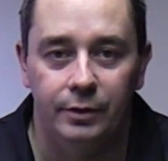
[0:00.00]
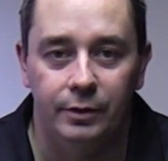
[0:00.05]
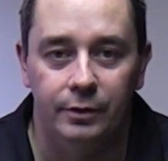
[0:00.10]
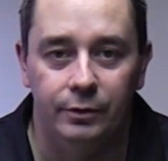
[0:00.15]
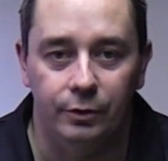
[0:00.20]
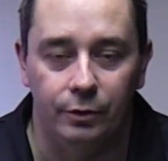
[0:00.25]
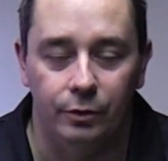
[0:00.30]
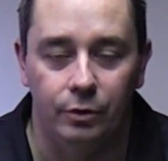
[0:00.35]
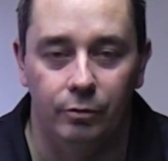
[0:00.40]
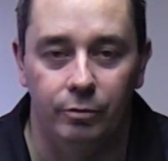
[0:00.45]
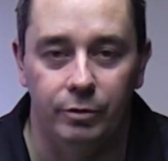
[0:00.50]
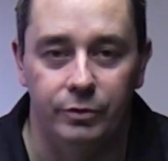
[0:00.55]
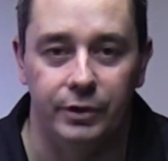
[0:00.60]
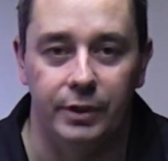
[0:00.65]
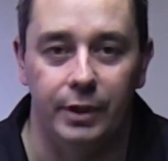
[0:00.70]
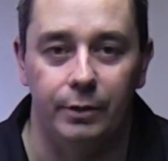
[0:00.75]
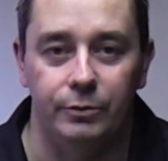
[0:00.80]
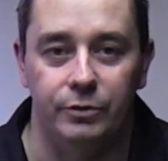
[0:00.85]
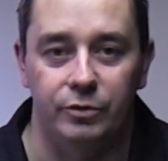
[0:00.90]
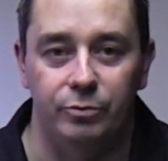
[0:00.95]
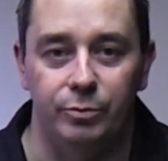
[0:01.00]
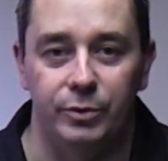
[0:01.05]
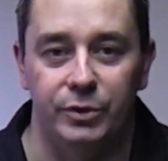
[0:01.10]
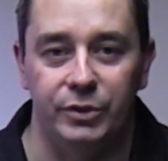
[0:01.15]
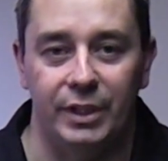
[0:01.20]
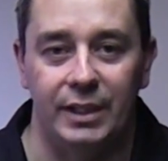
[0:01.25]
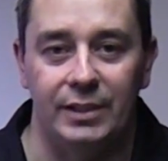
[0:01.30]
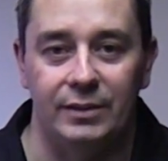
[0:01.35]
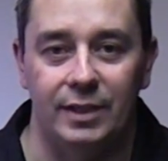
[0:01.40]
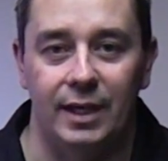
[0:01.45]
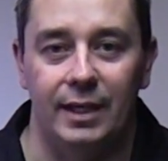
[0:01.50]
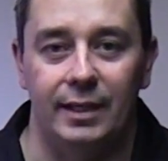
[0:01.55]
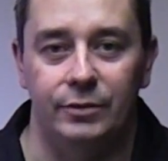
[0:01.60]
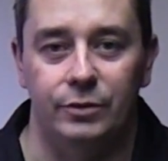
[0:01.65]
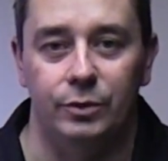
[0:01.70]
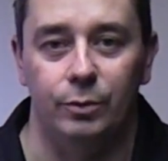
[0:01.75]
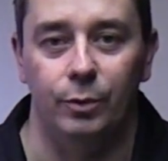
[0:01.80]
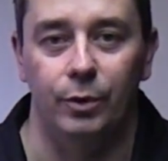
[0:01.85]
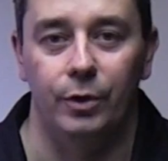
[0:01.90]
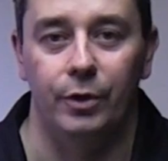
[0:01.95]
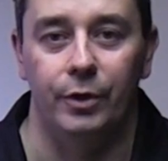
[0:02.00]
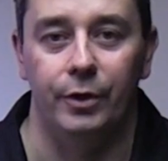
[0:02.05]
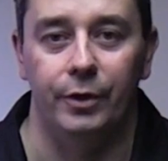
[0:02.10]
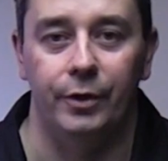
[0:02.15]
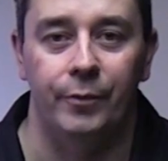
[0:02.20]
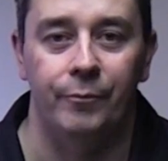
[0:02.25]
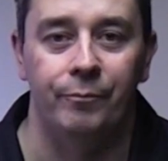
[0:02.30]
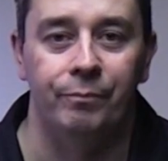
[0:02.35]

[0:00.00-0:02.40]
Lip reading: that covers the use of machines like this at work